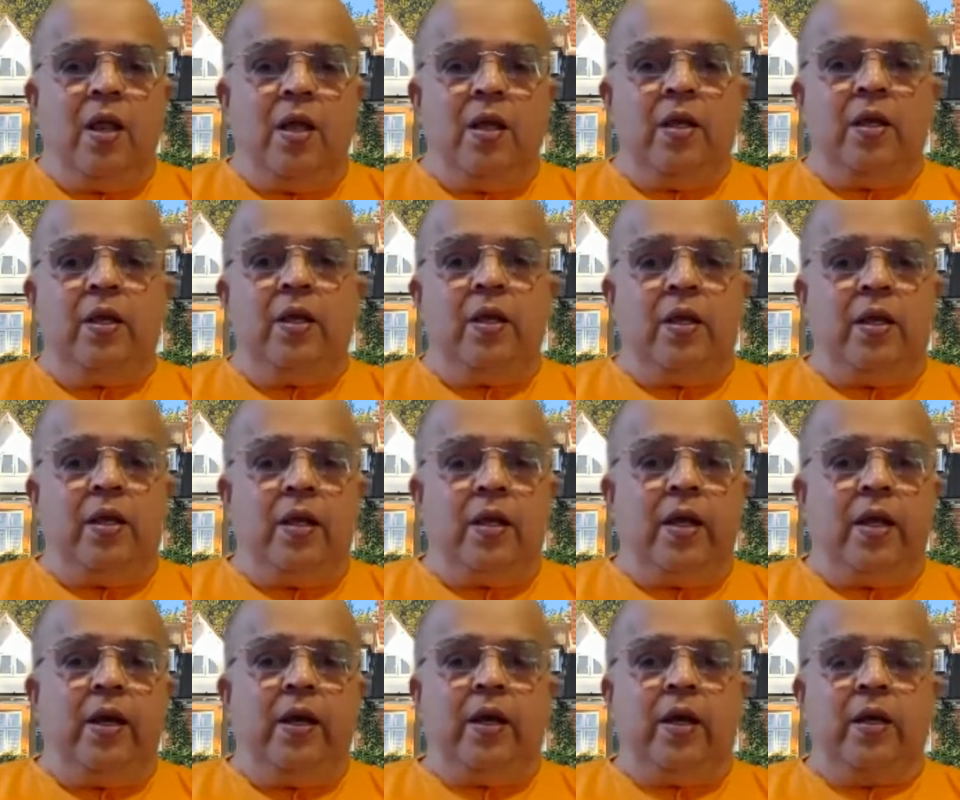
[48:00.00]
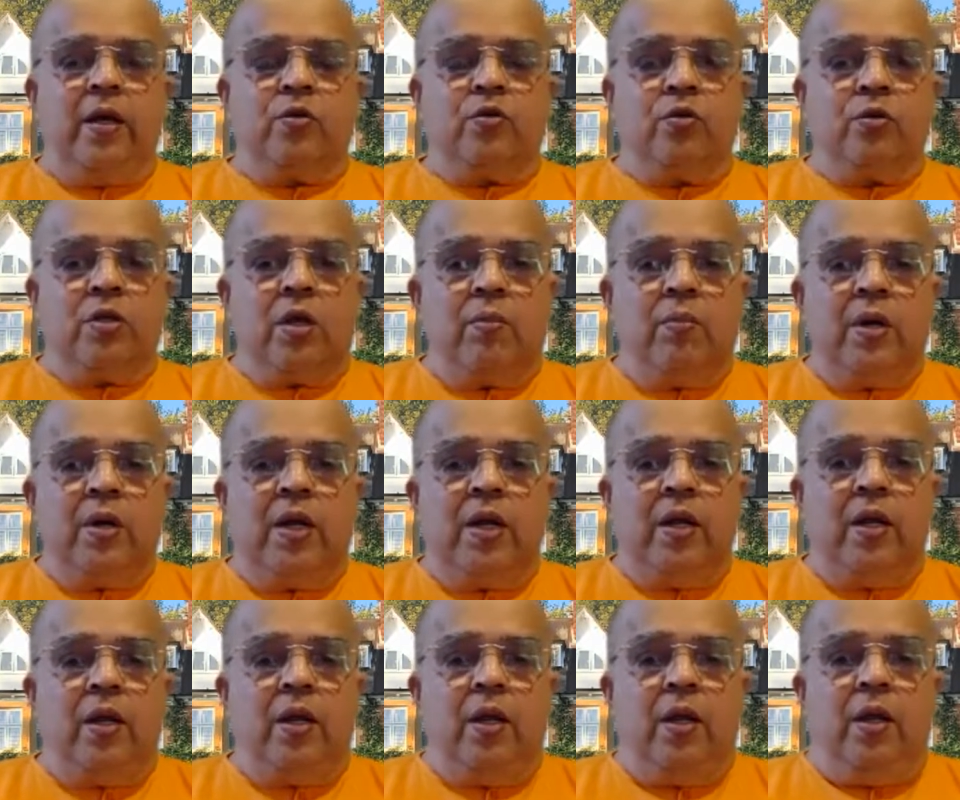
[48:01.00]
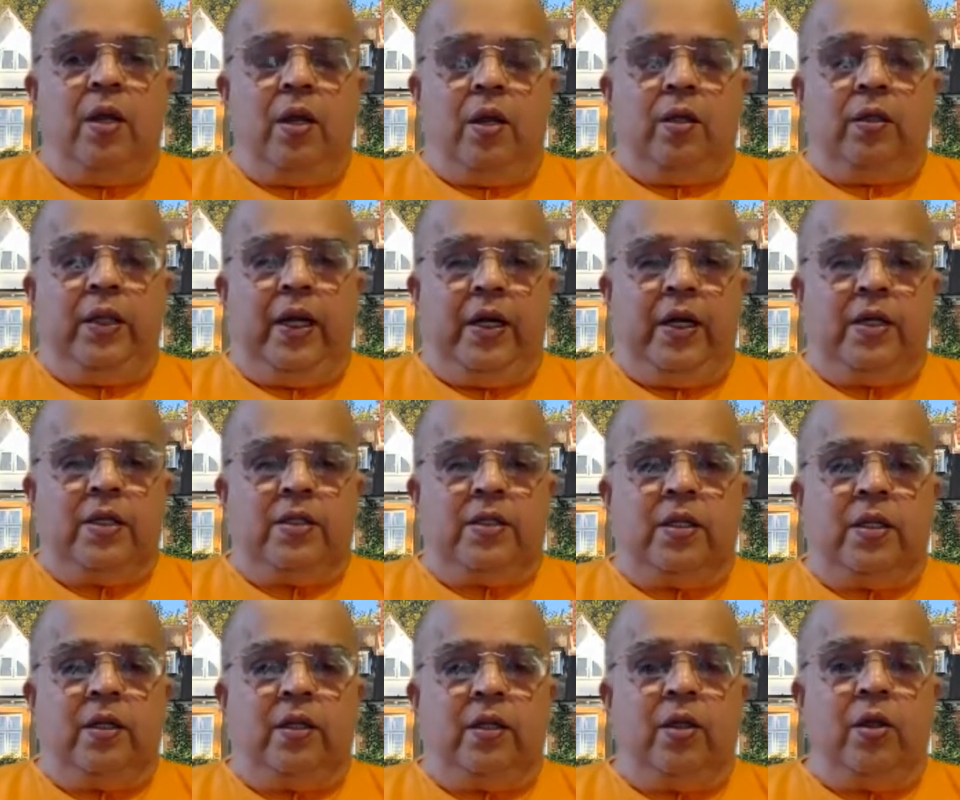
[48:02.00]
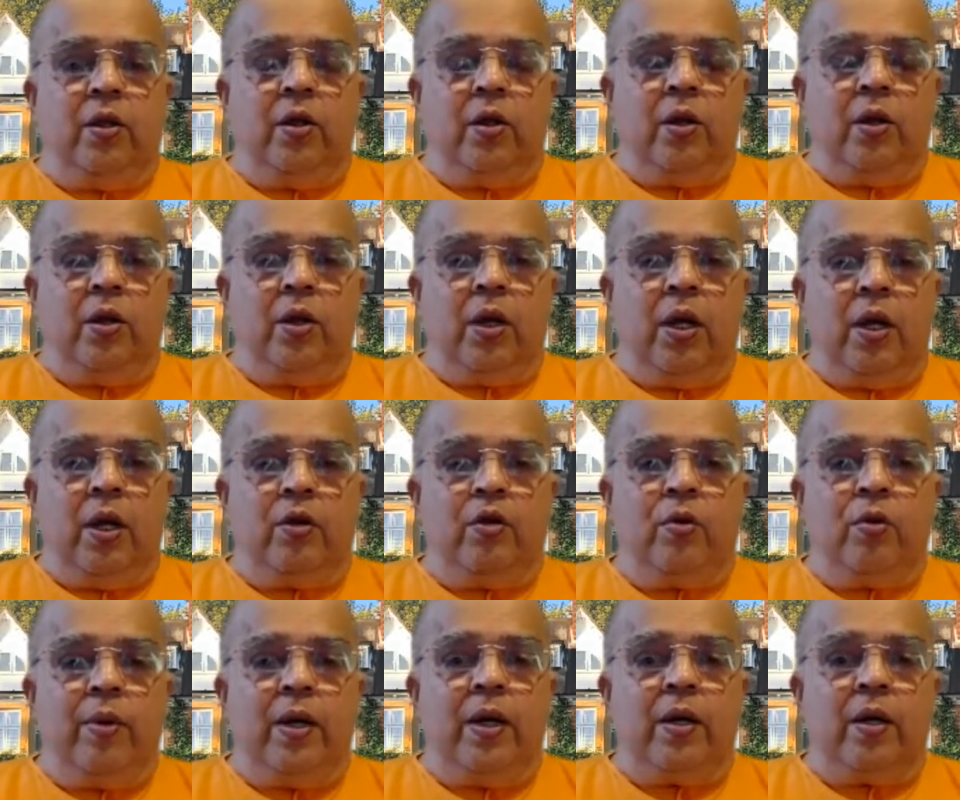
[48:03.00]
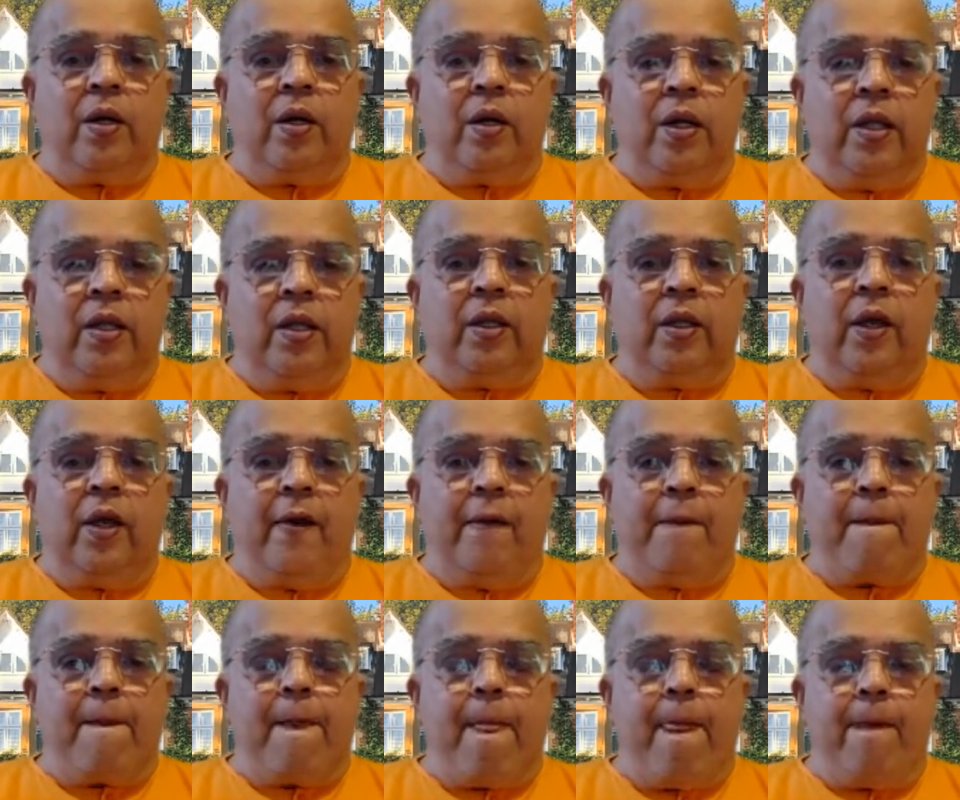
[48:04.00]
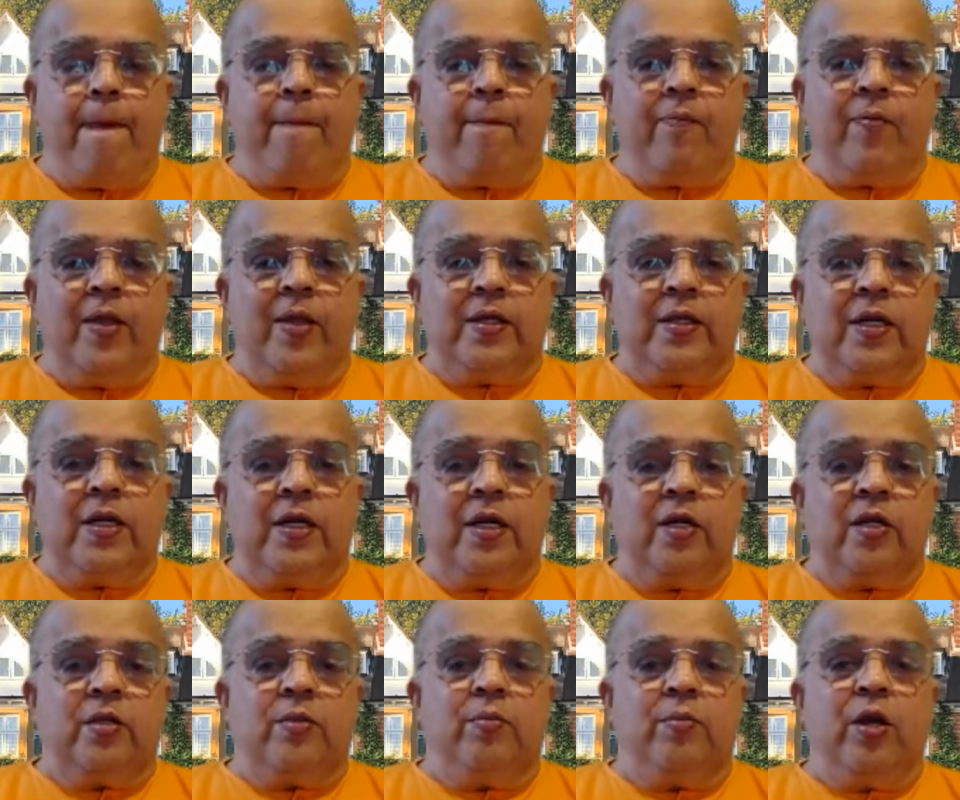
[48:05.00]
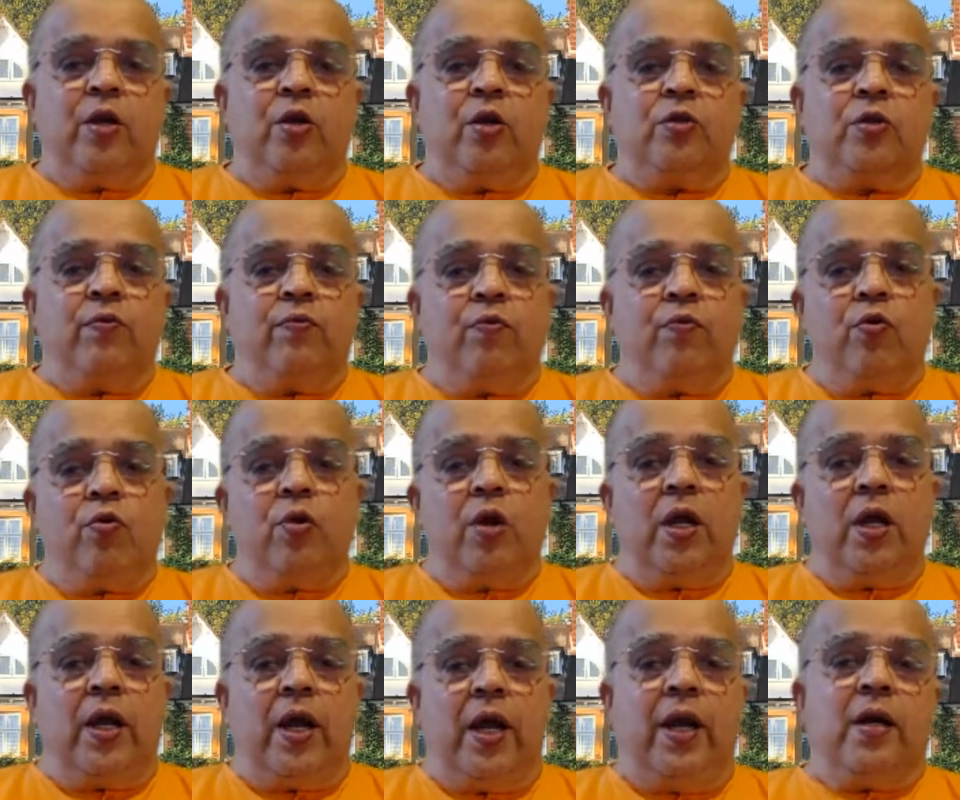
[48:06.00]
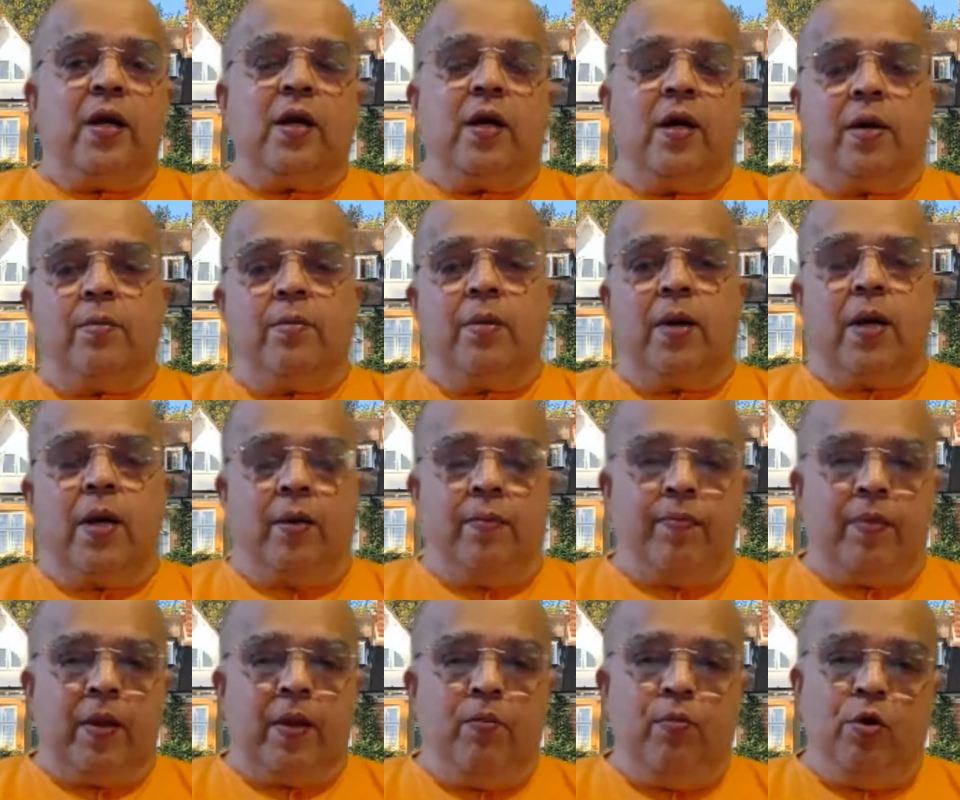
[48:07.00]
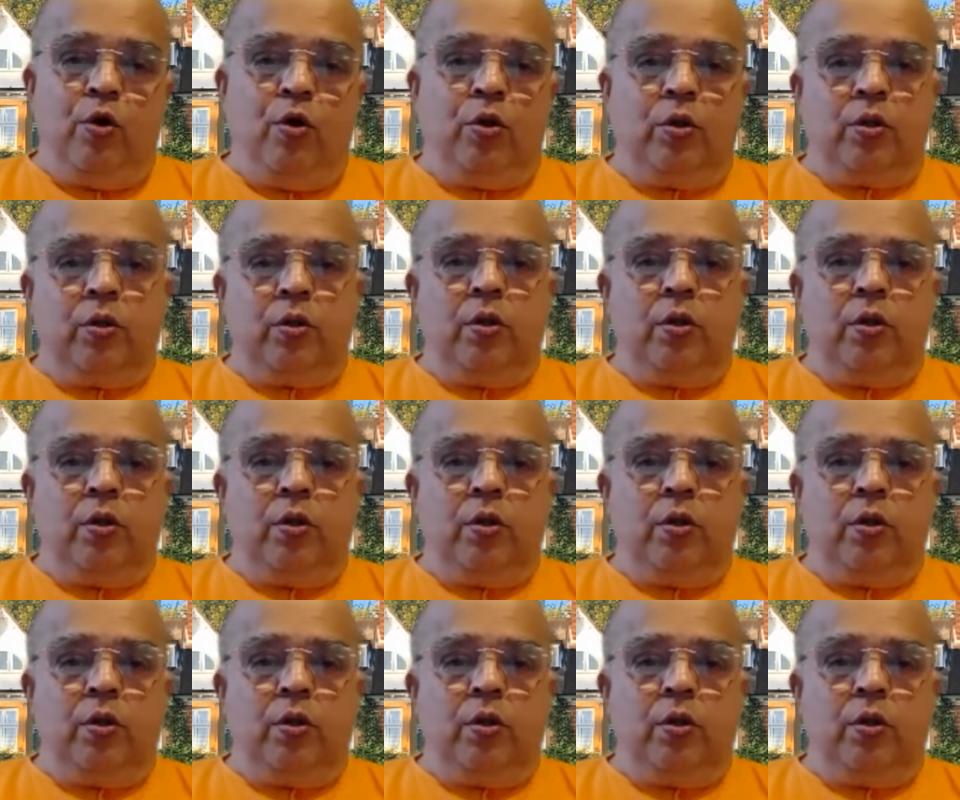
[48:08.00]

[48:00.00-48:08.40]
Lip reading: he inherited. So somebody, that is the argument in Gita, he said it is because of guna and karma, both.